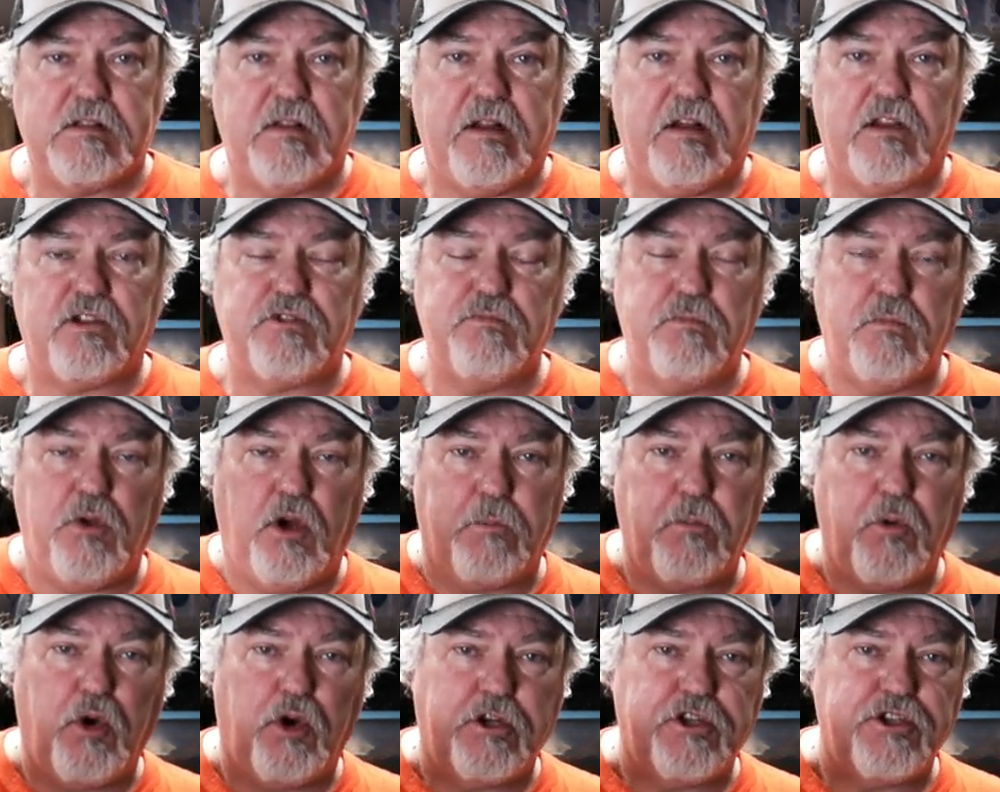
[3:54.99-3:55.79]
And
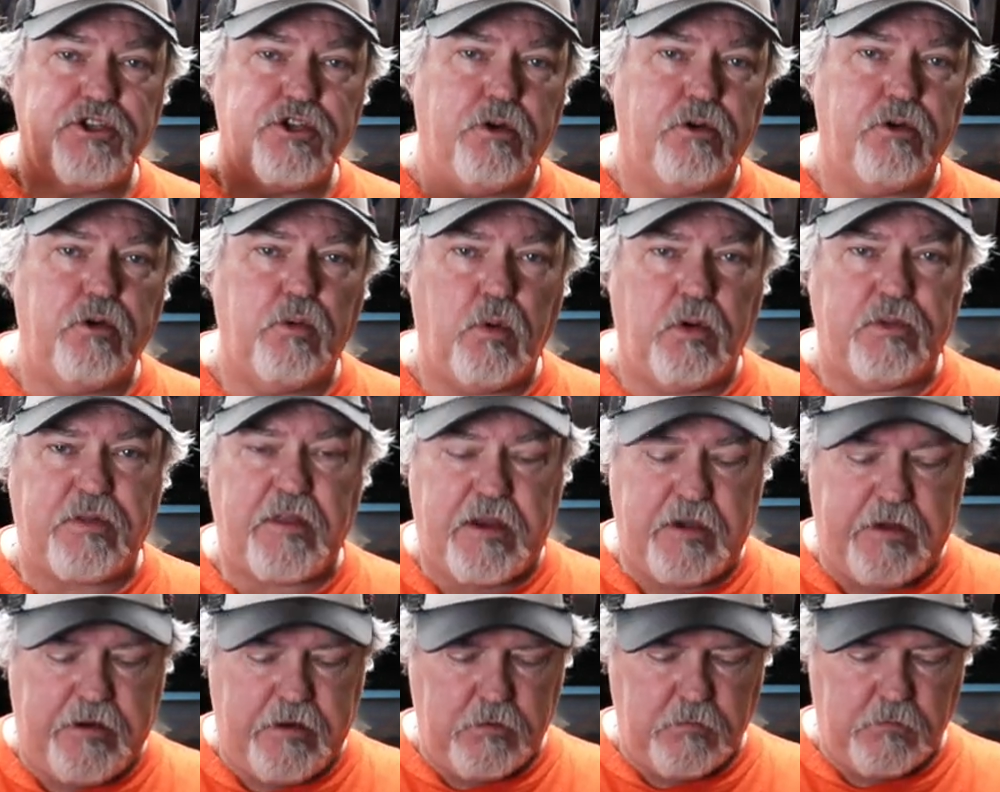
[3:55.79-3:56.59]
I'm going to show you what
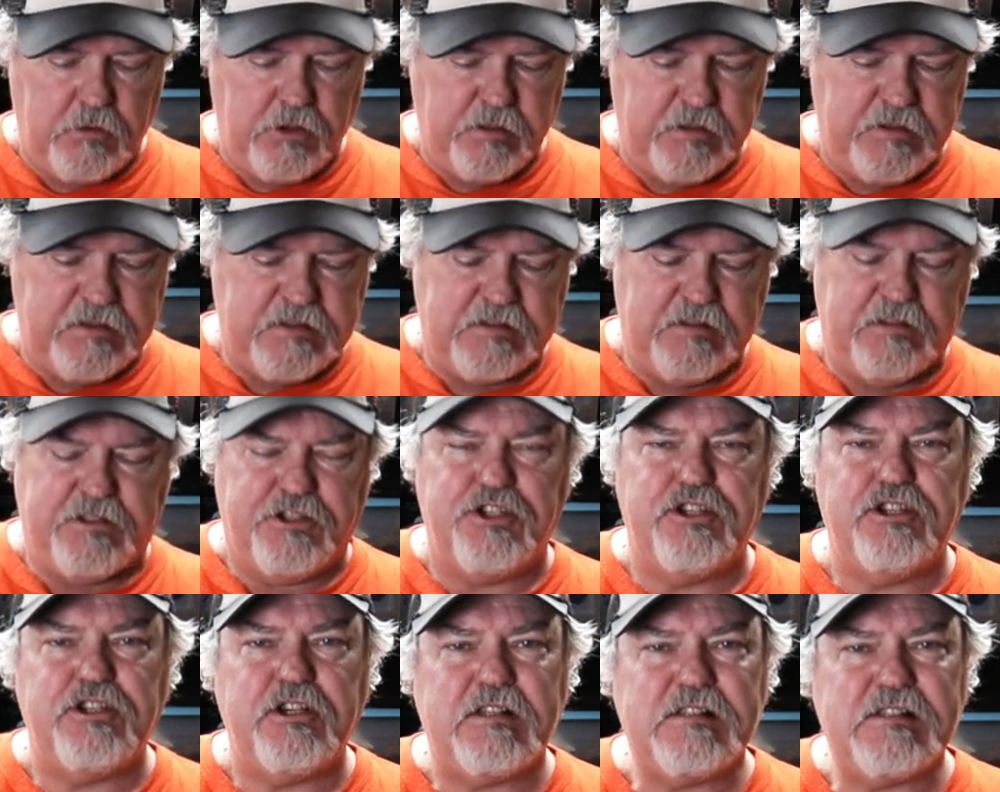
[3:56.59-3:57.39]
that animal is in
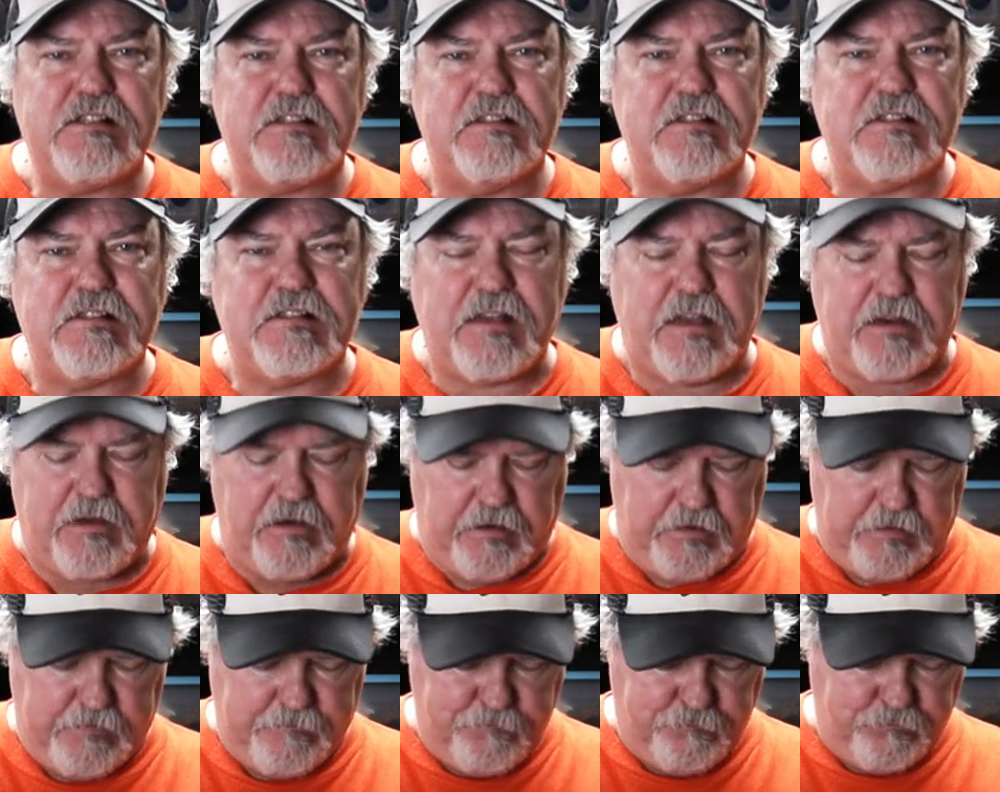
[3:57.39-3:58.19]
just a
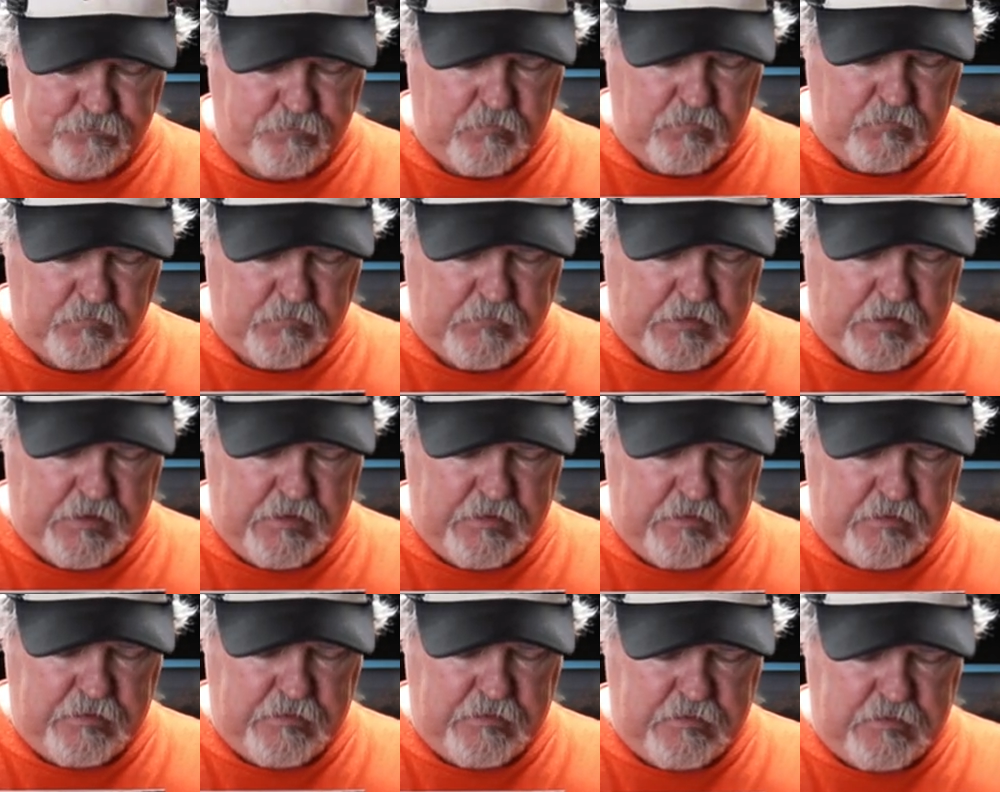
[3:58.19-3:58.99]
second.
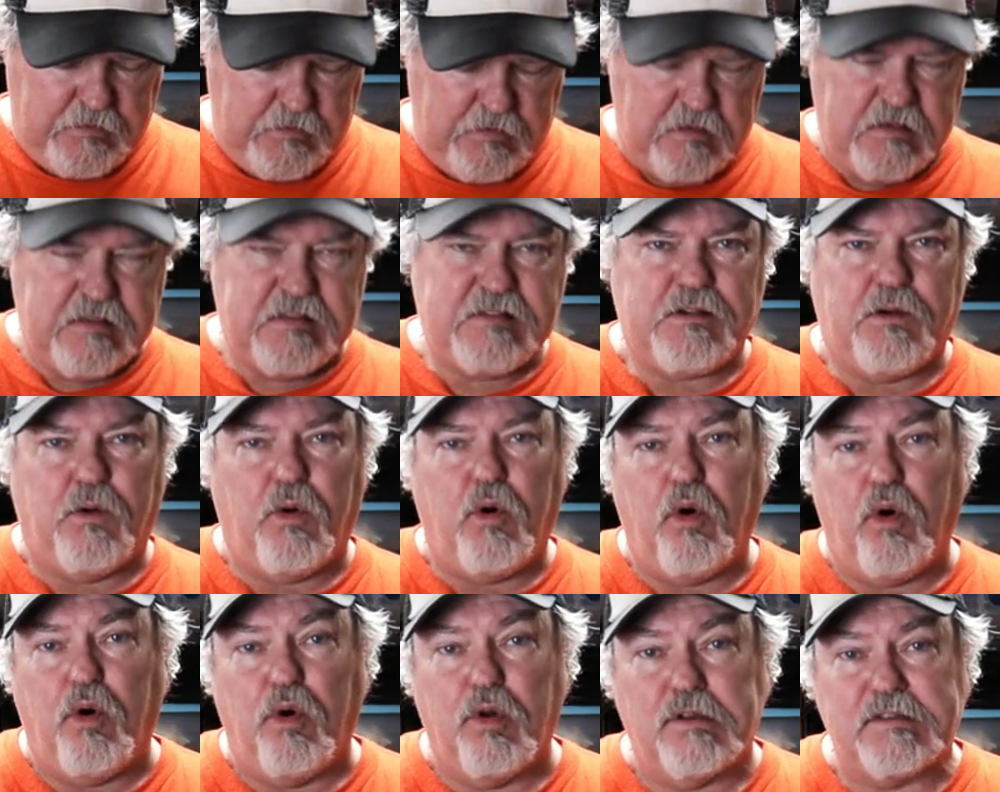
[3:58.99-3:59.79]
So
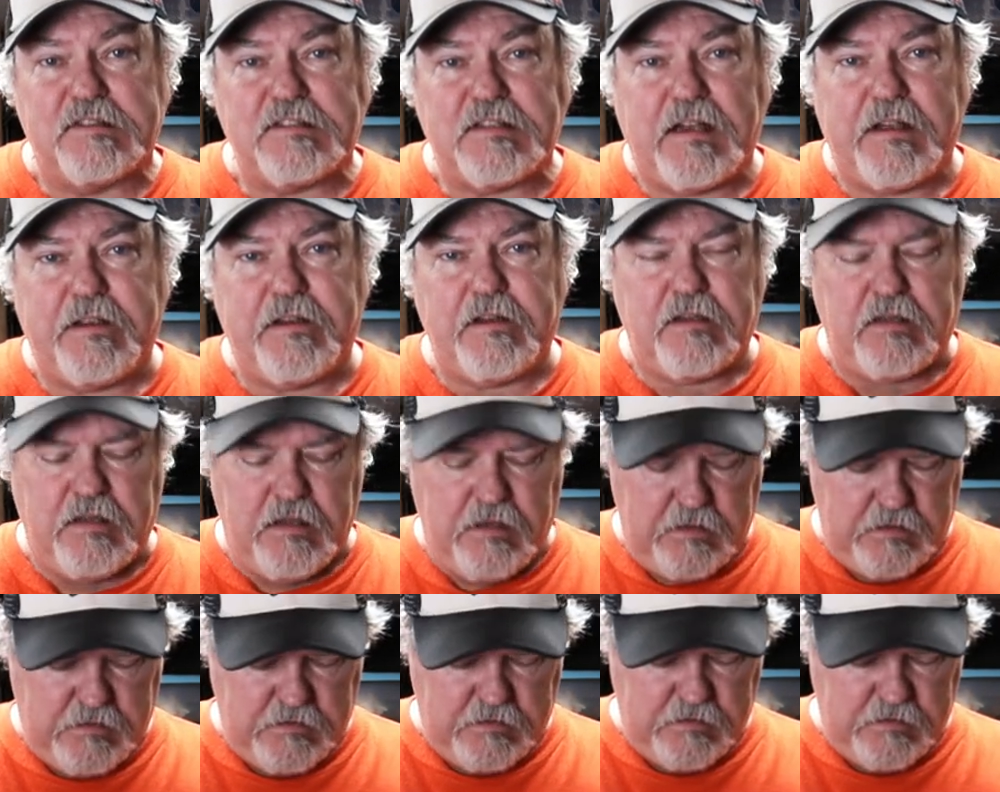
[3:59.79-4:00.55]
hold tight.